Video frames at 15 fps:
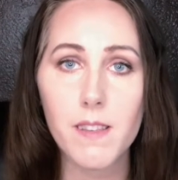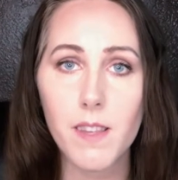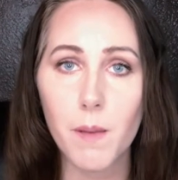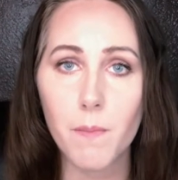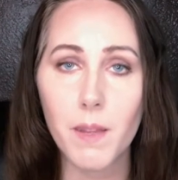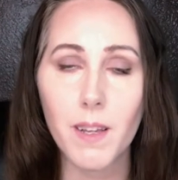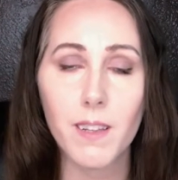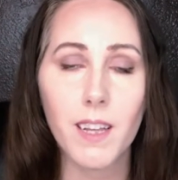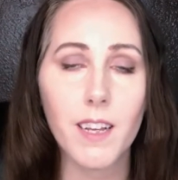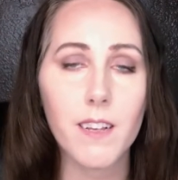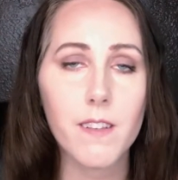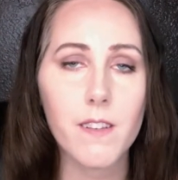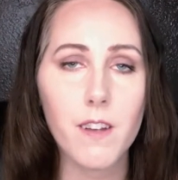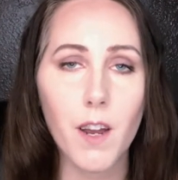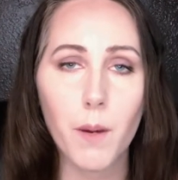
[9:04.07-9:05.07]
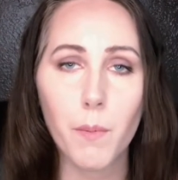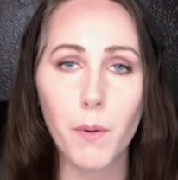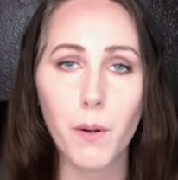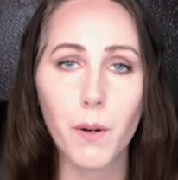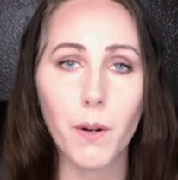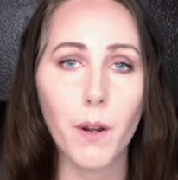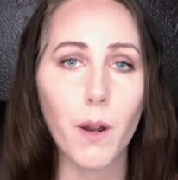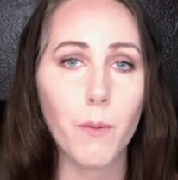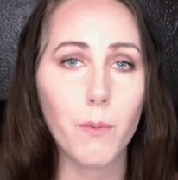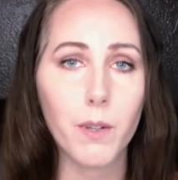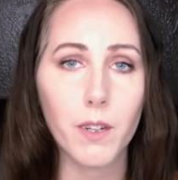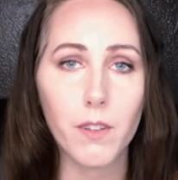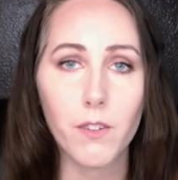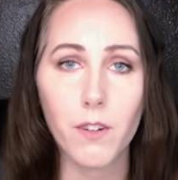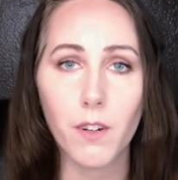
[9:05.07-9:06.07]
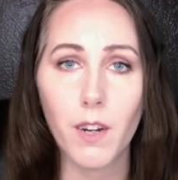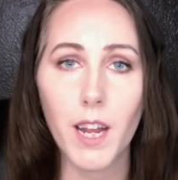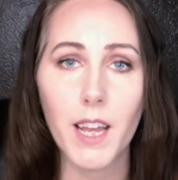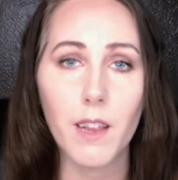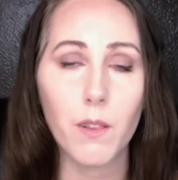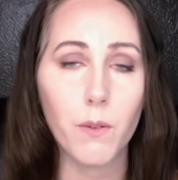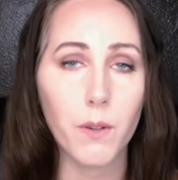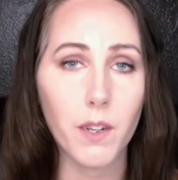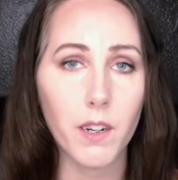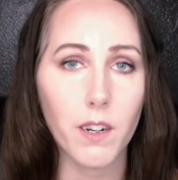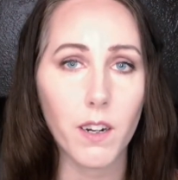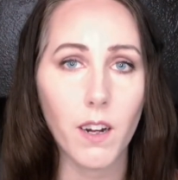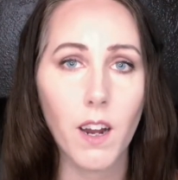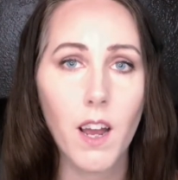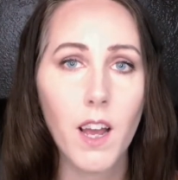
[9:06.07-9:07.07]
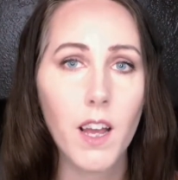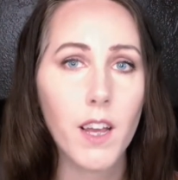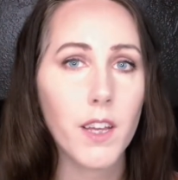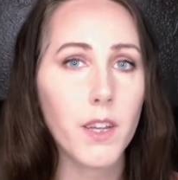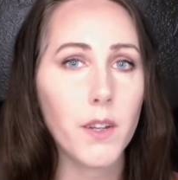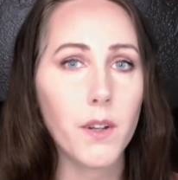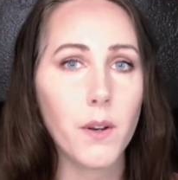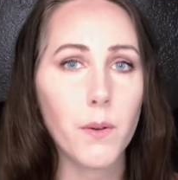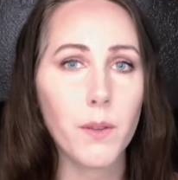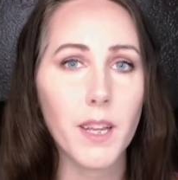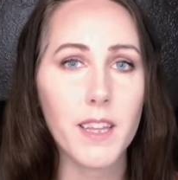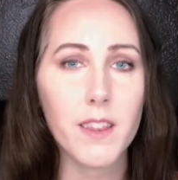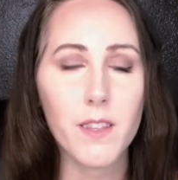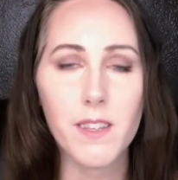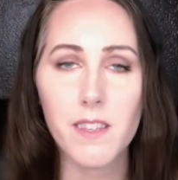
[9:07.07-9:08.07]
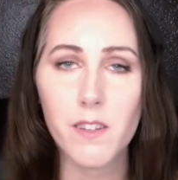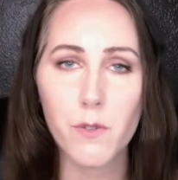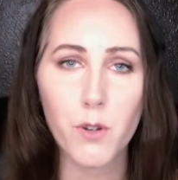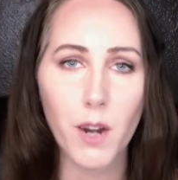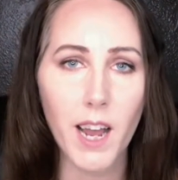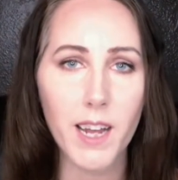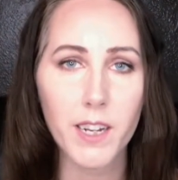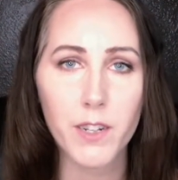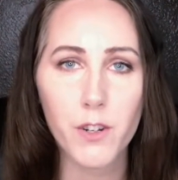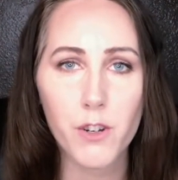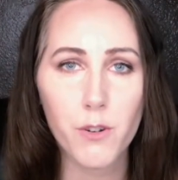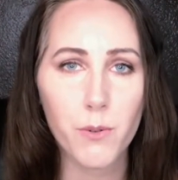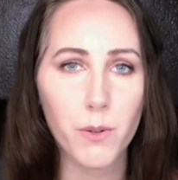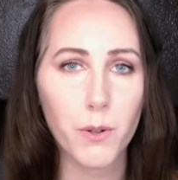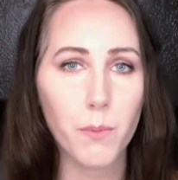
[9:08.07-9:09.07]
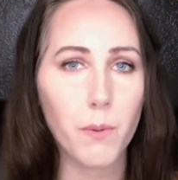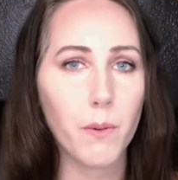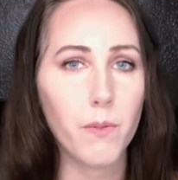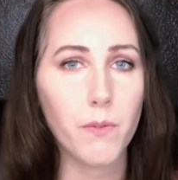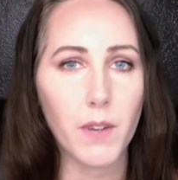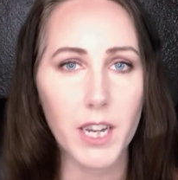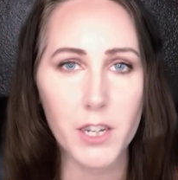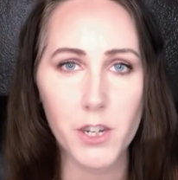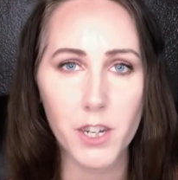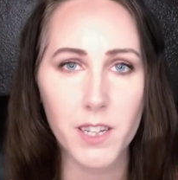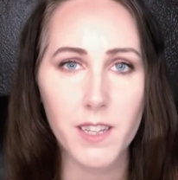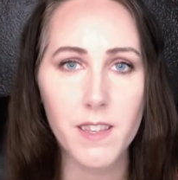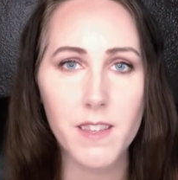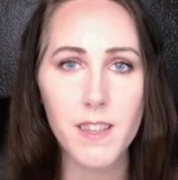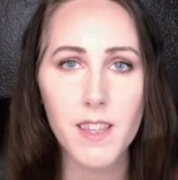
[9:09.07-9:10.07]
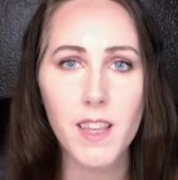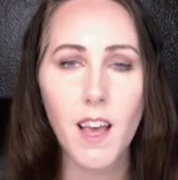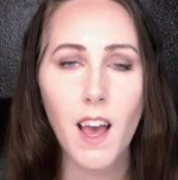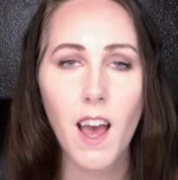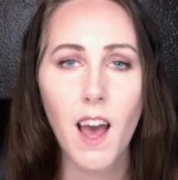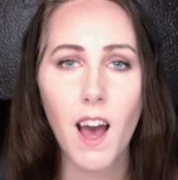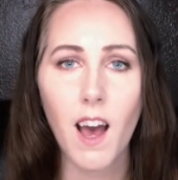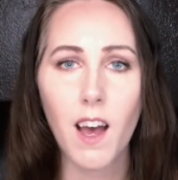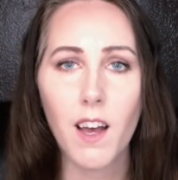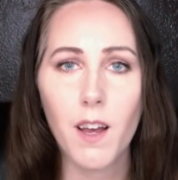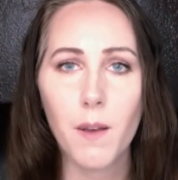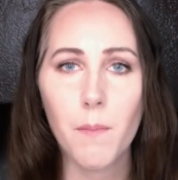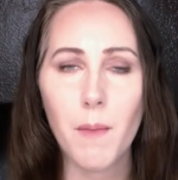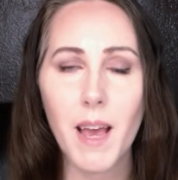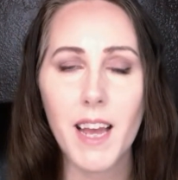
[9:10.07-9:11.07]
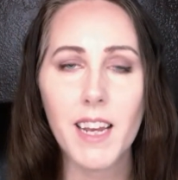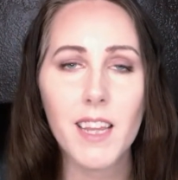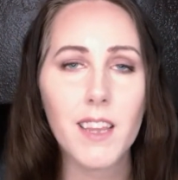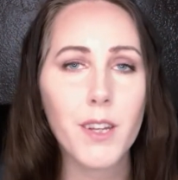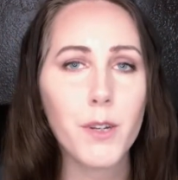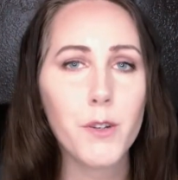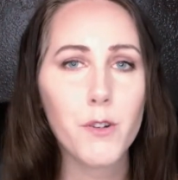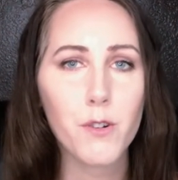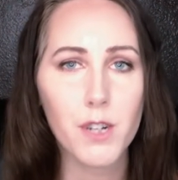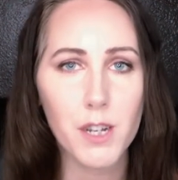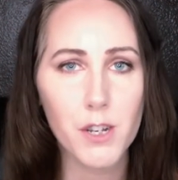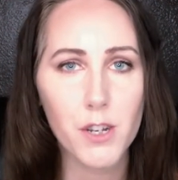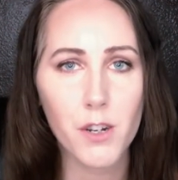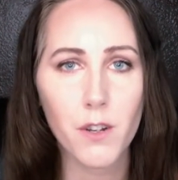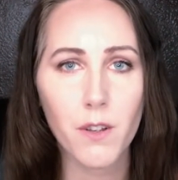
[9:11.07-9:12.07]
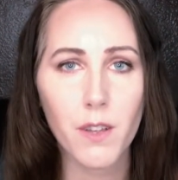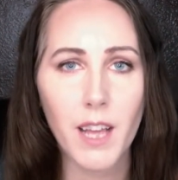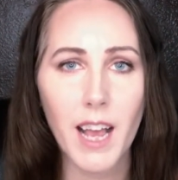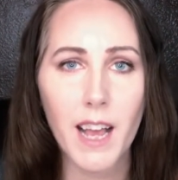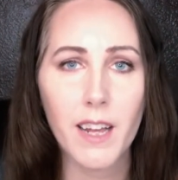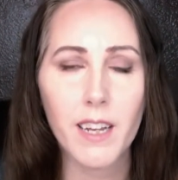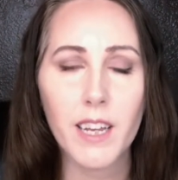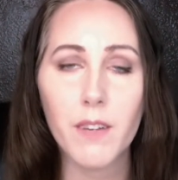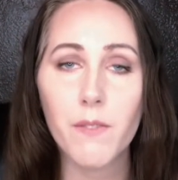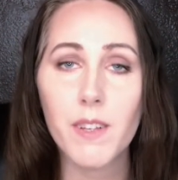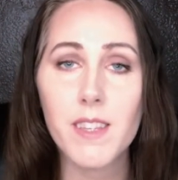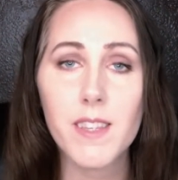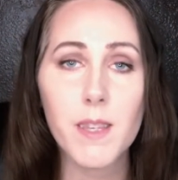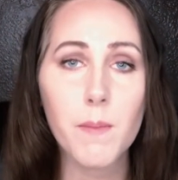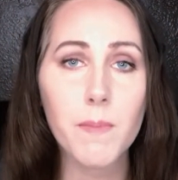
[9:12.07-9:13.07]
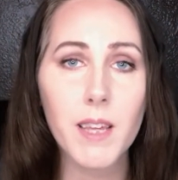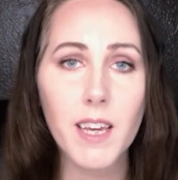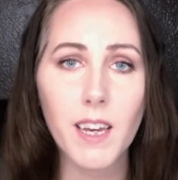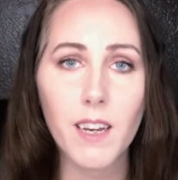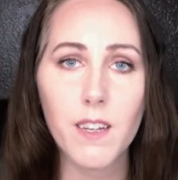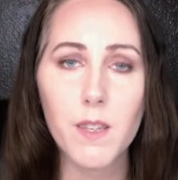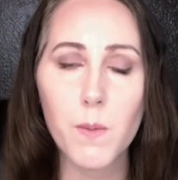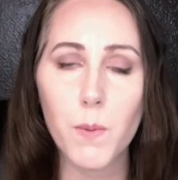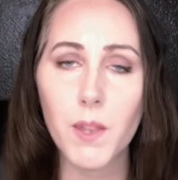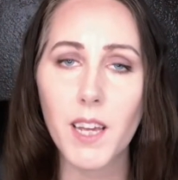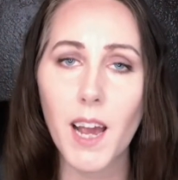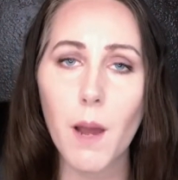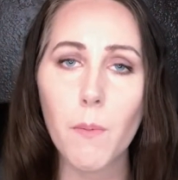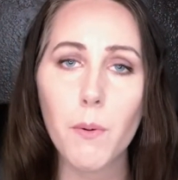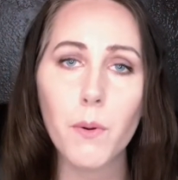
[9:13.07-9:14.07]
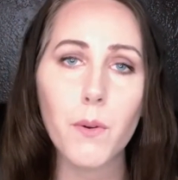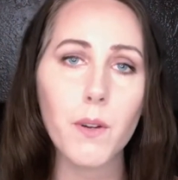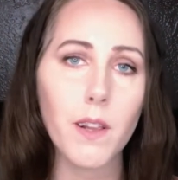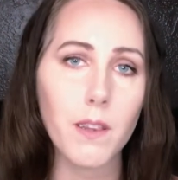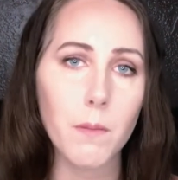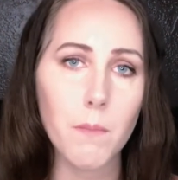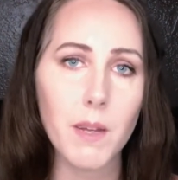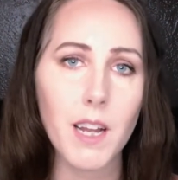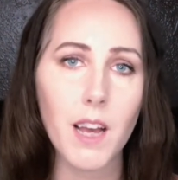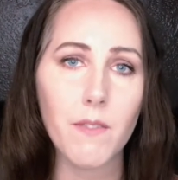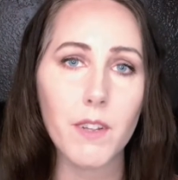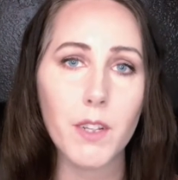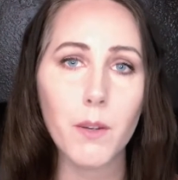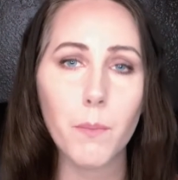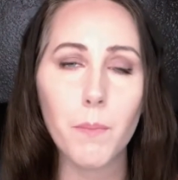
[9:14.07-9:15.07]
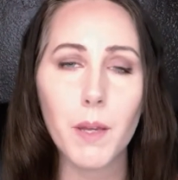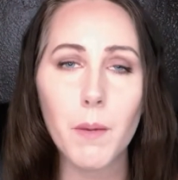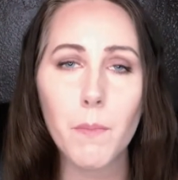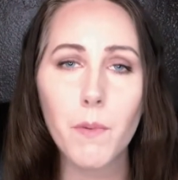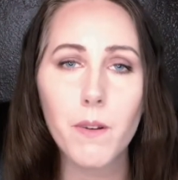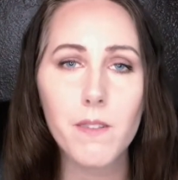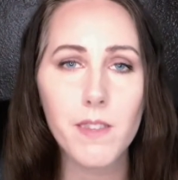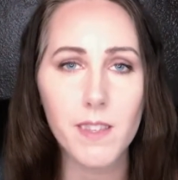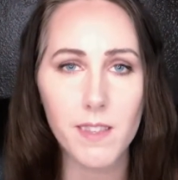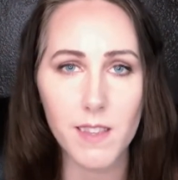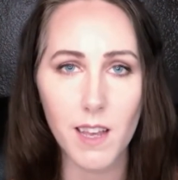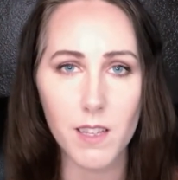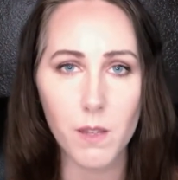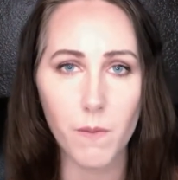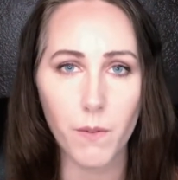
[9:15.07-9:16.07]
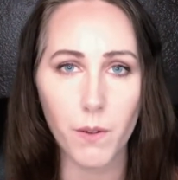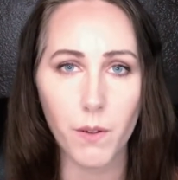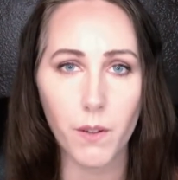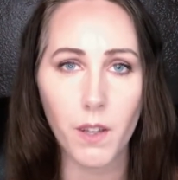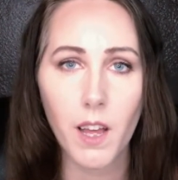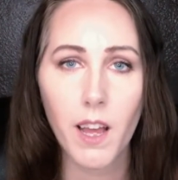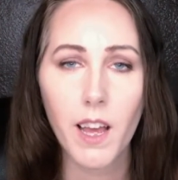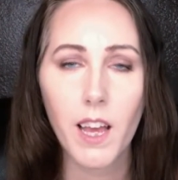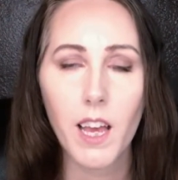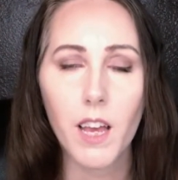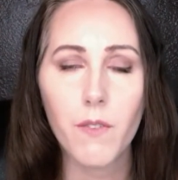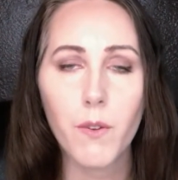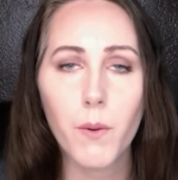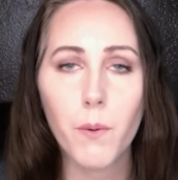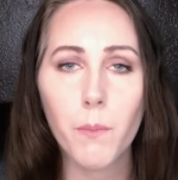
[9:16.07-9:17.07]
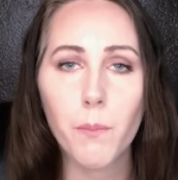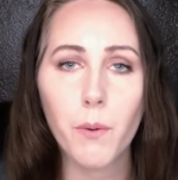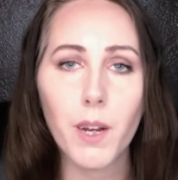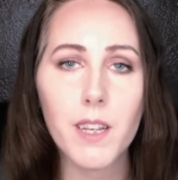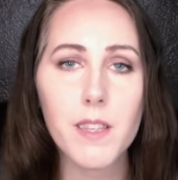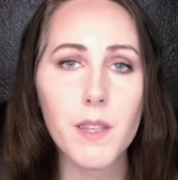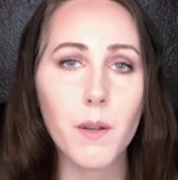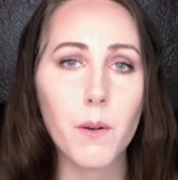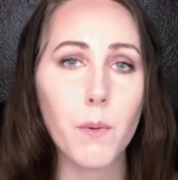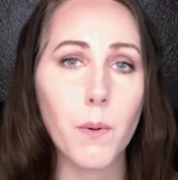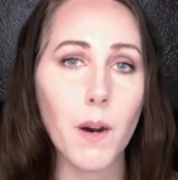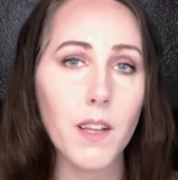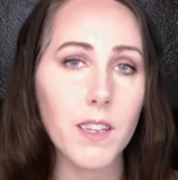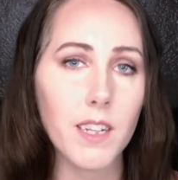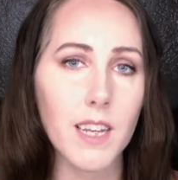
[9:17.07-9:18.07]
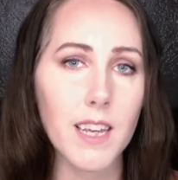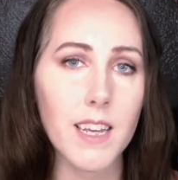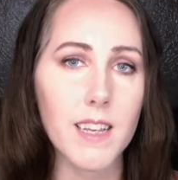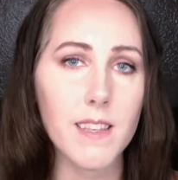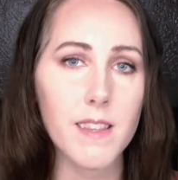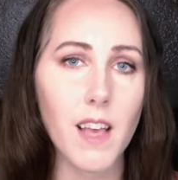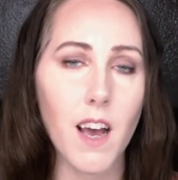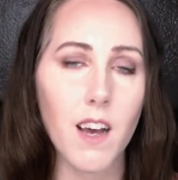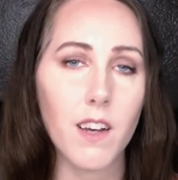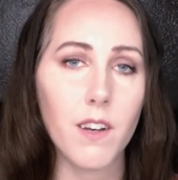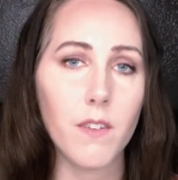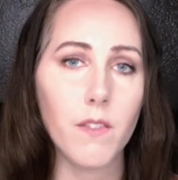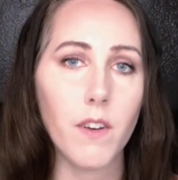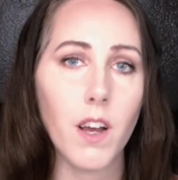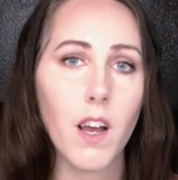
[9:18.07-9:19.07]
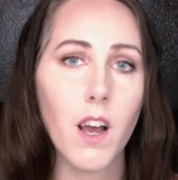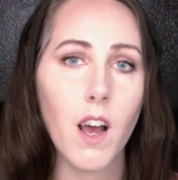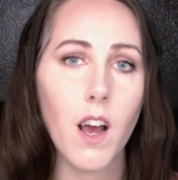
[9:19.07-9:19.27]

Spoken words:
something like a stockbroker, a realtor, a lawyer, like these tried and true professions, anything traditional. And if it's something else with Capricorn on the midheaven, you'll be more successful if you embrace the qualities of